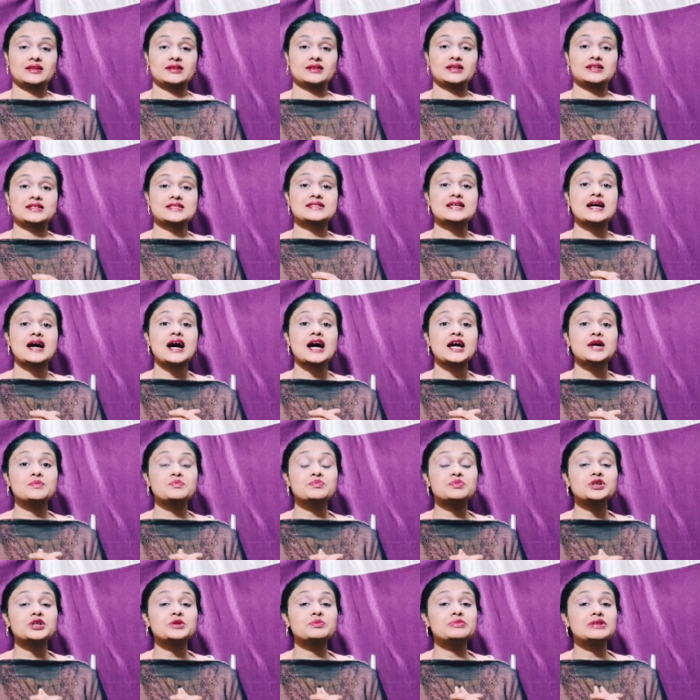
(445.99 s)
that is
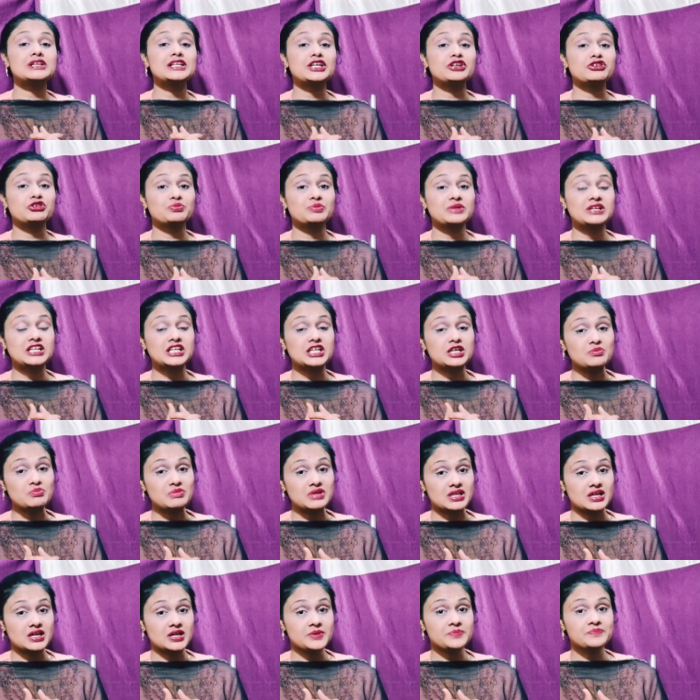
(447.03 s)

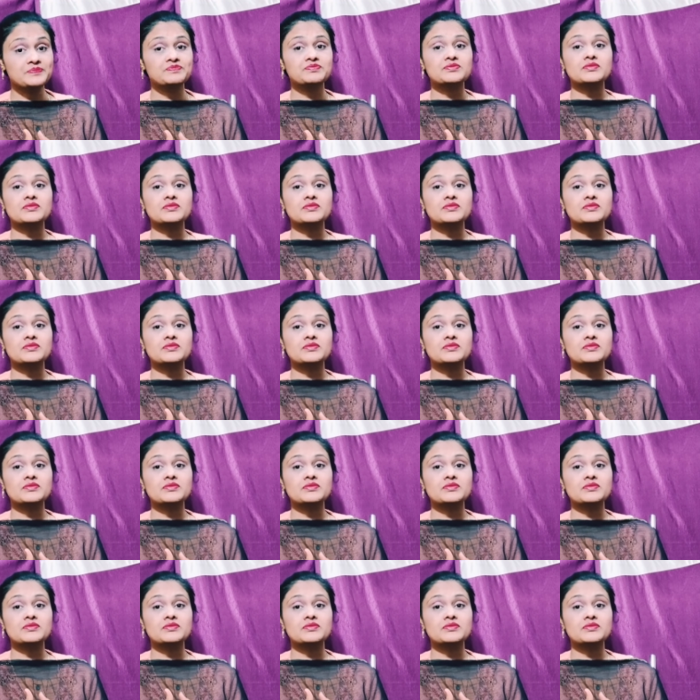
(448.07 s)
hyperbilirubinemia,